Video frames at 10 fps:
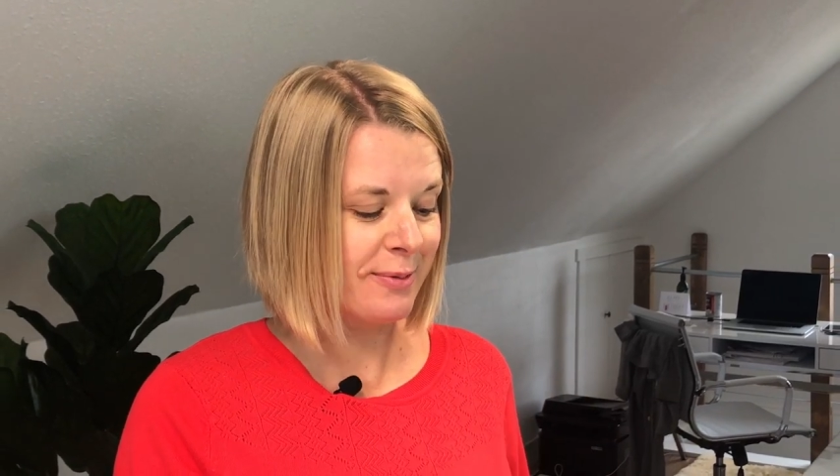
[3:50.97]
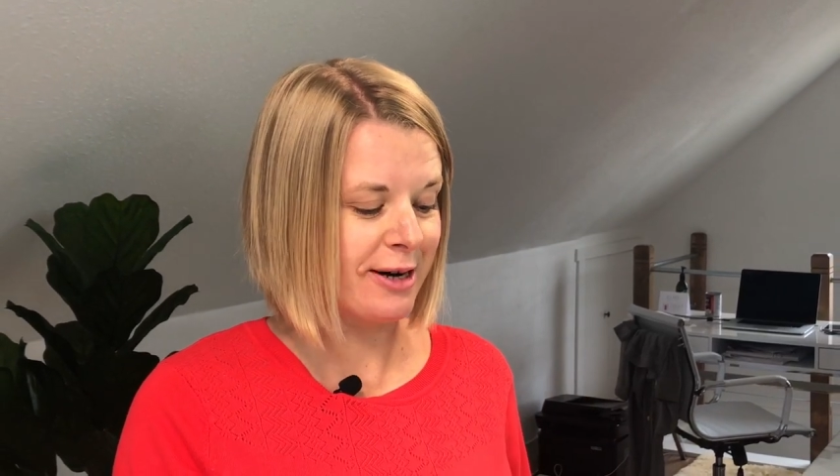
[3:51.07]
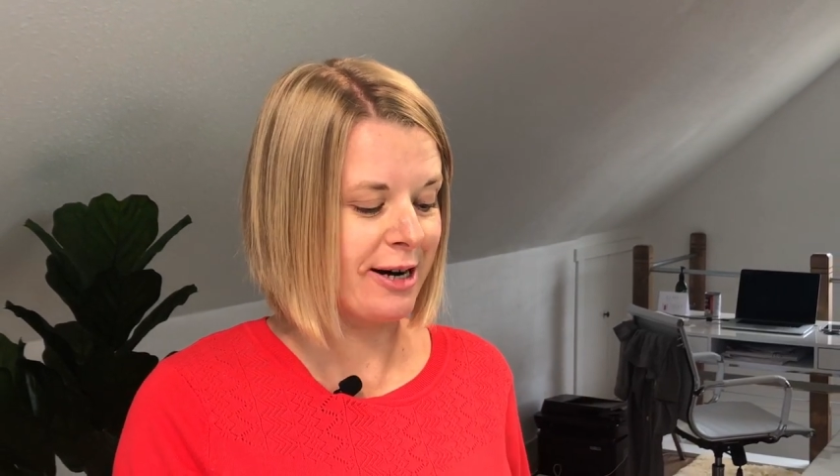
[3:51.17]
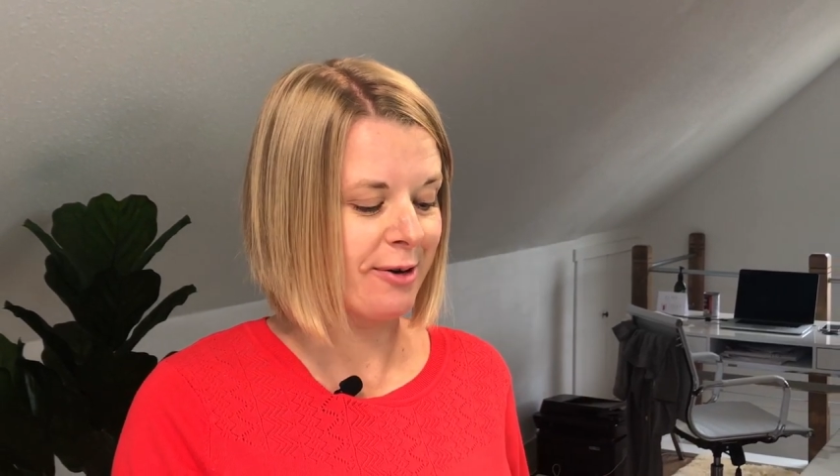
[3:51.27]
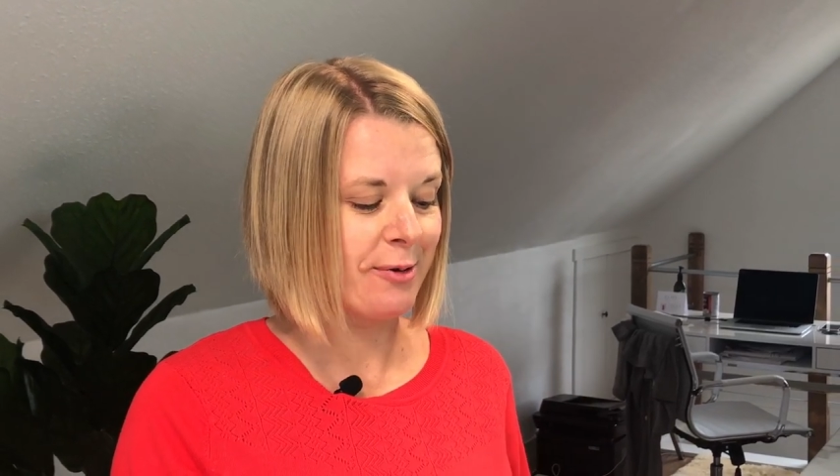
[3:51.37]

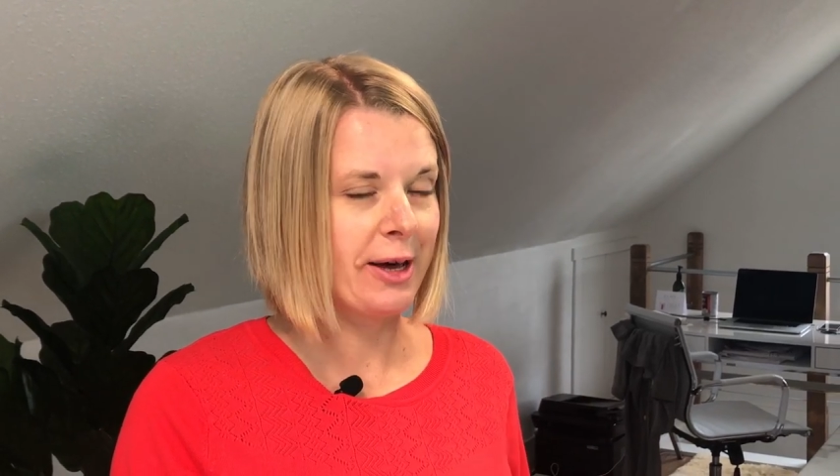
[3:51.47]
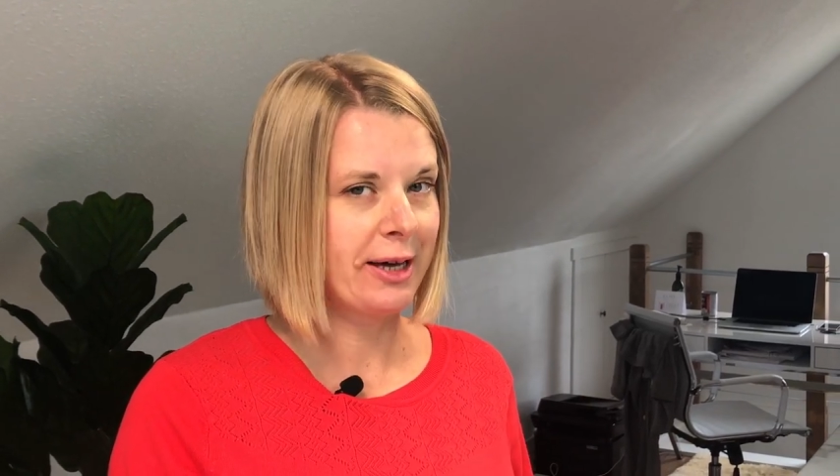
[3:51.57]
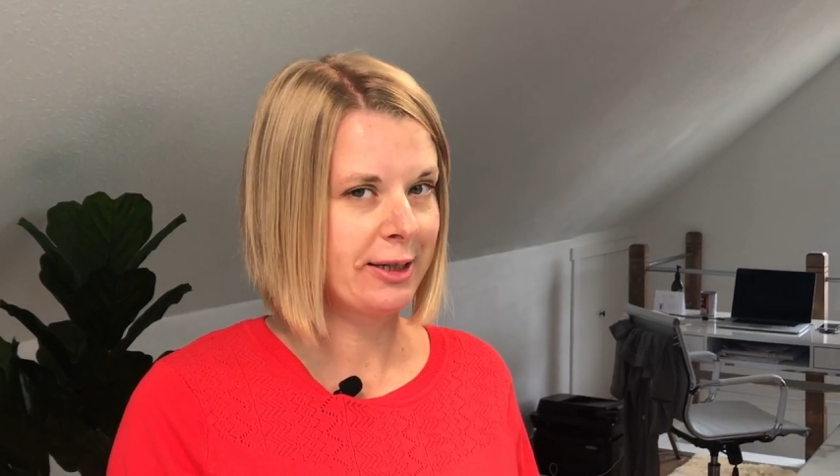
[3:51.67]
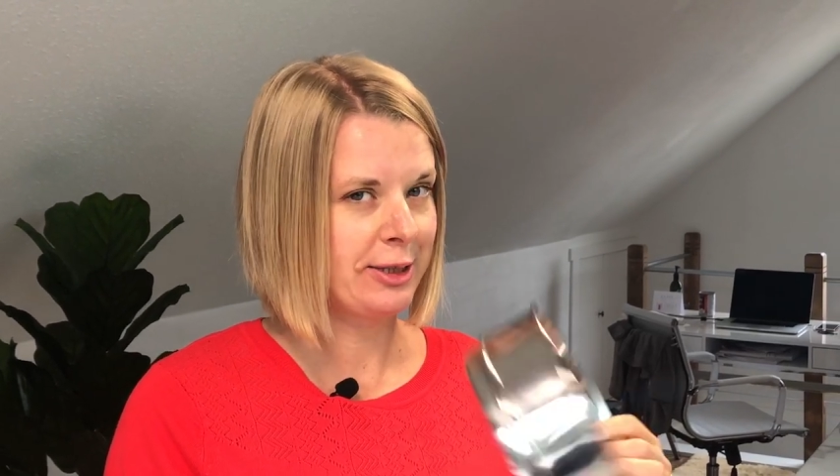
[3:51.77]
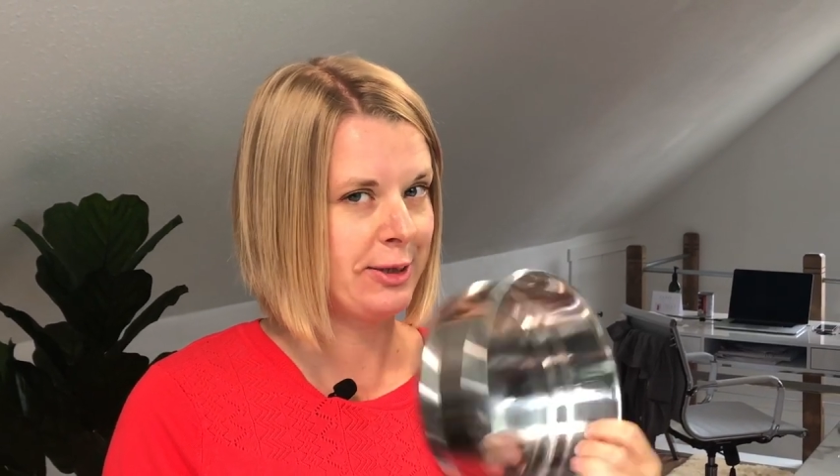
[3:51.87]
we're
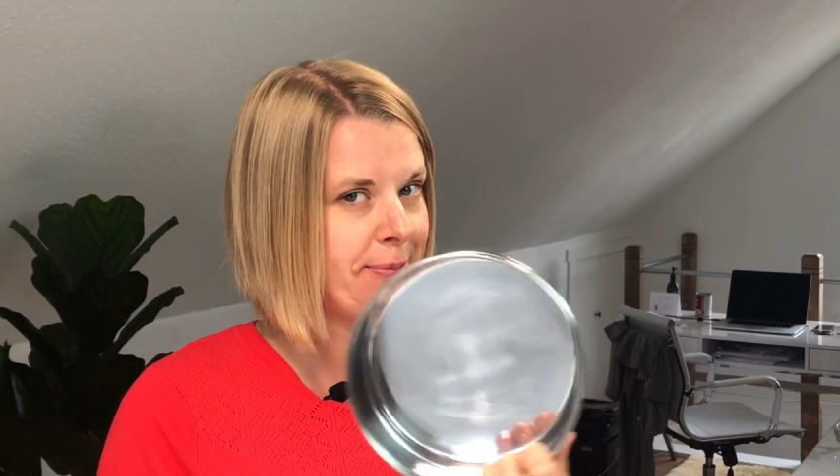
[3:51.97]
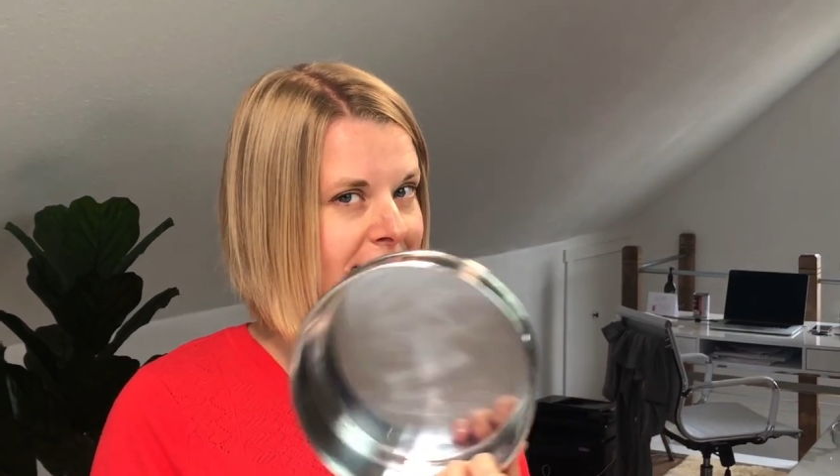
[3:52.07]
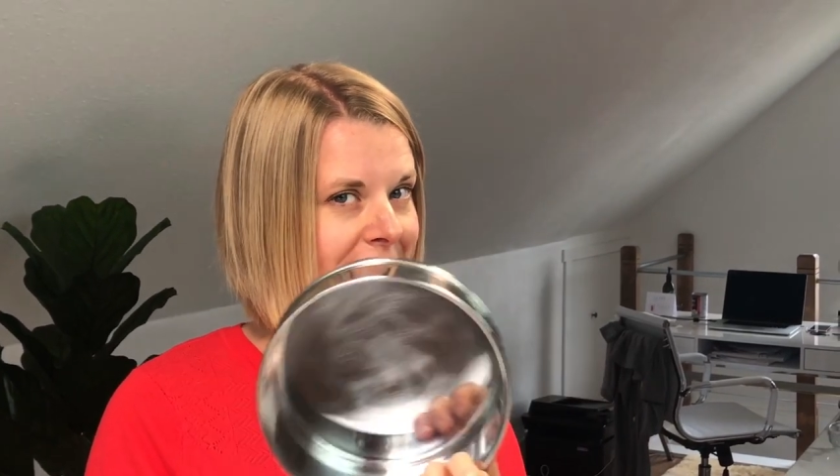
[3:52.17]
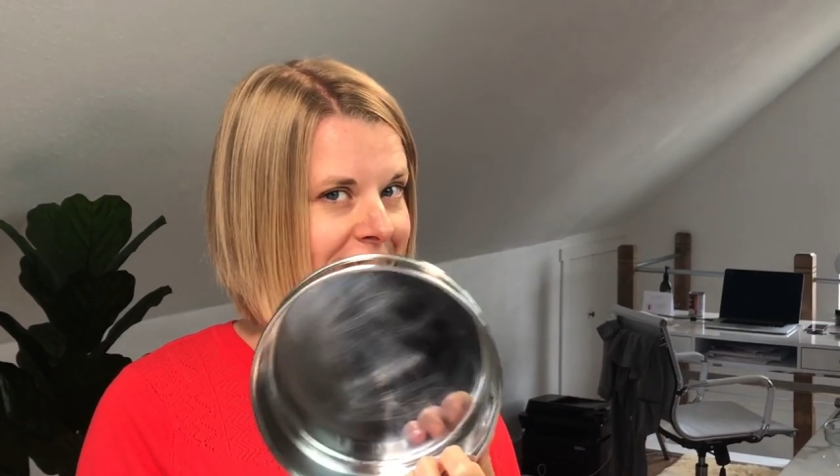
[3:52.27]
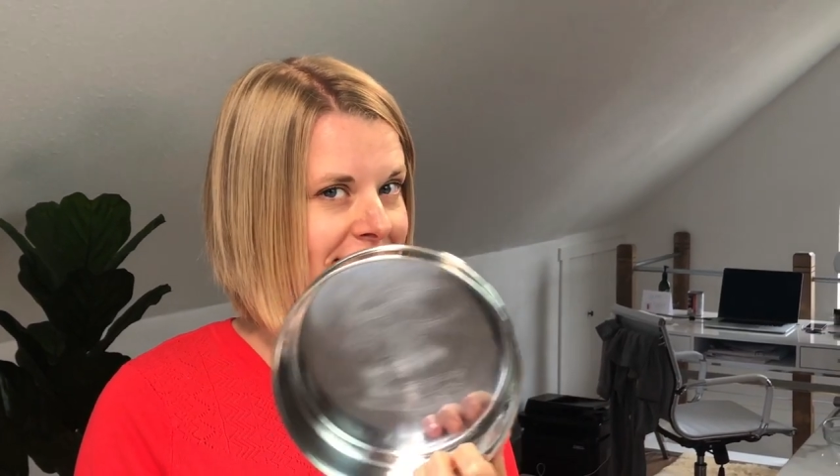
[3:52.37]
going to
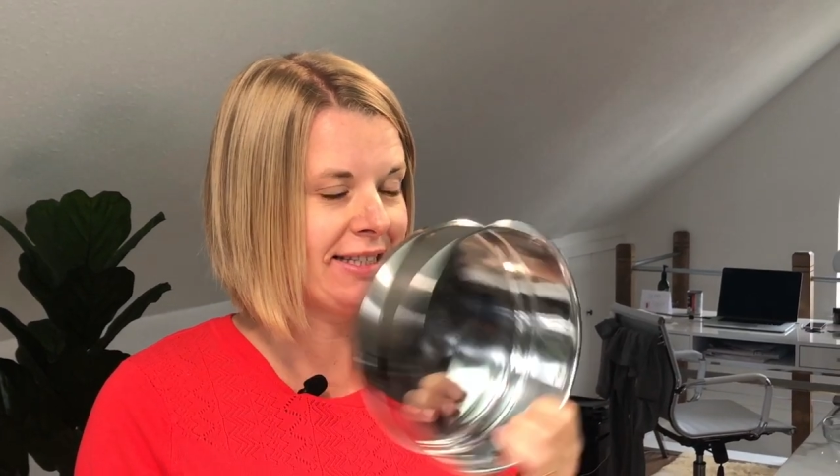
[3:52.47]
mix